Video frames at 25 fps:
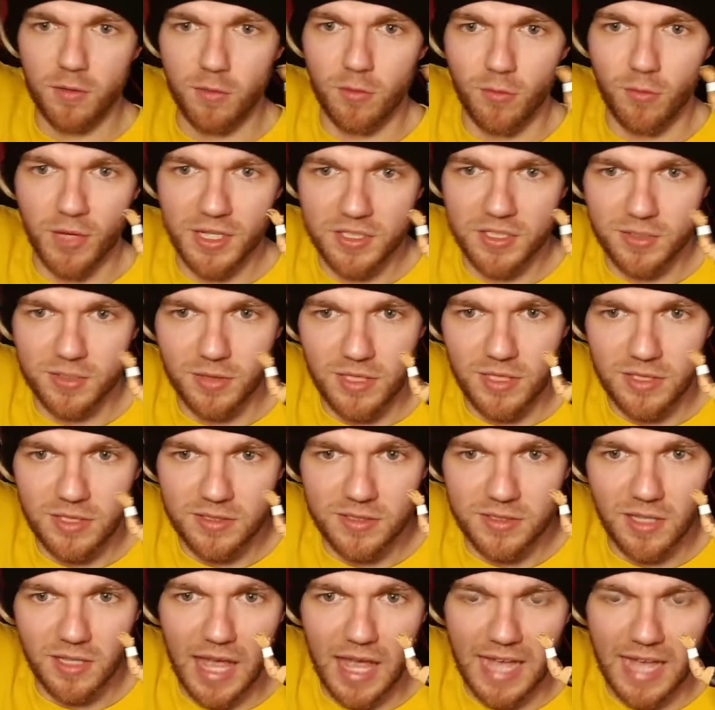which is
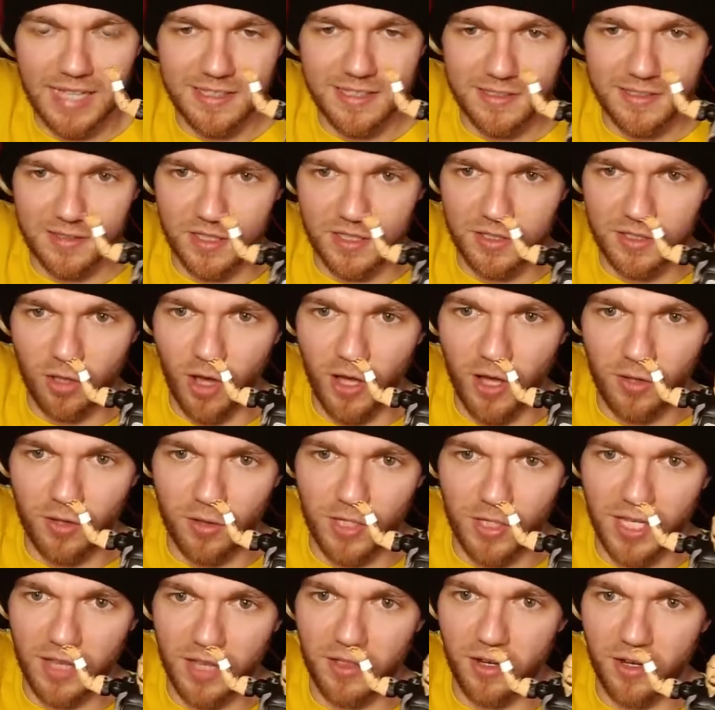has the title
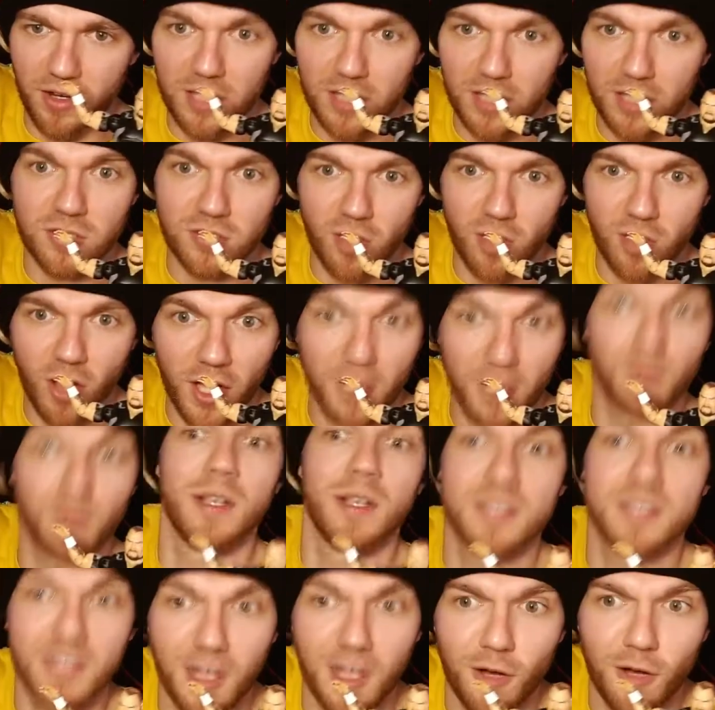here that I designed
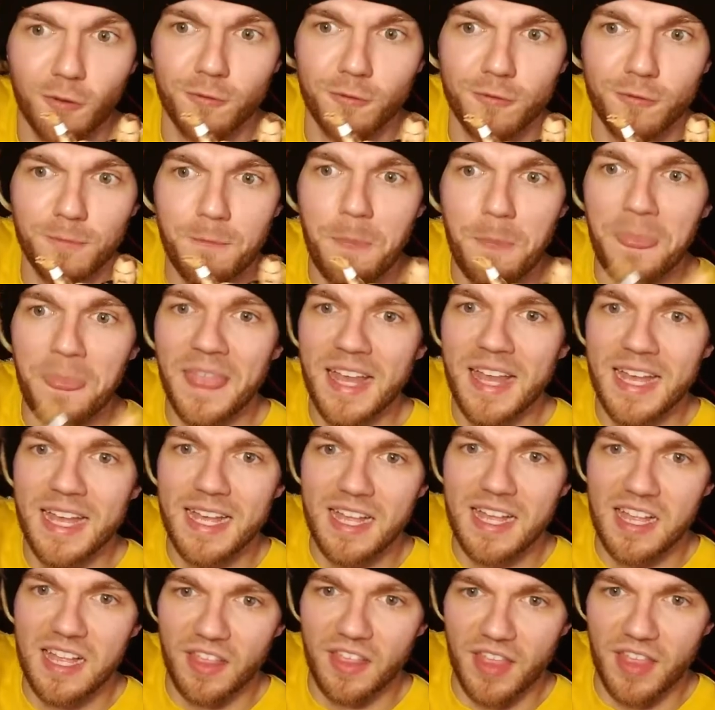myself,
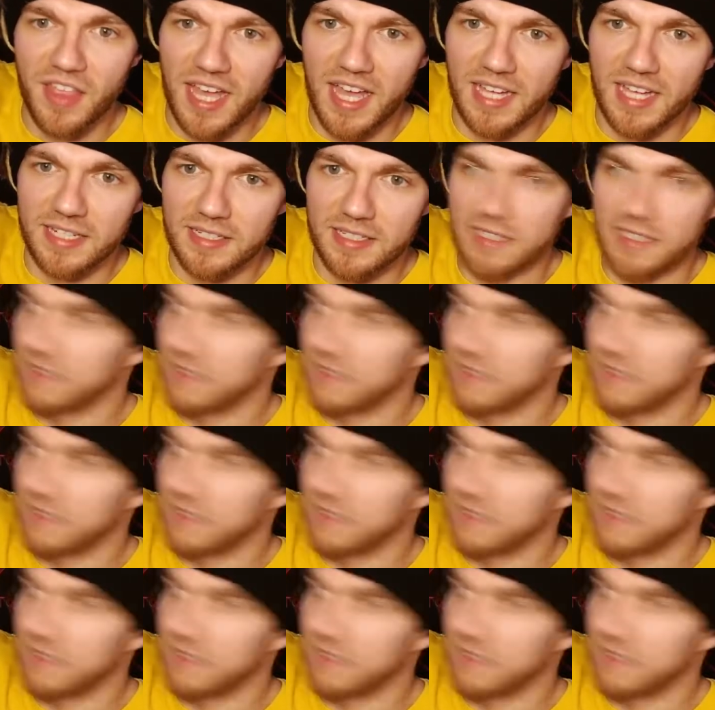that is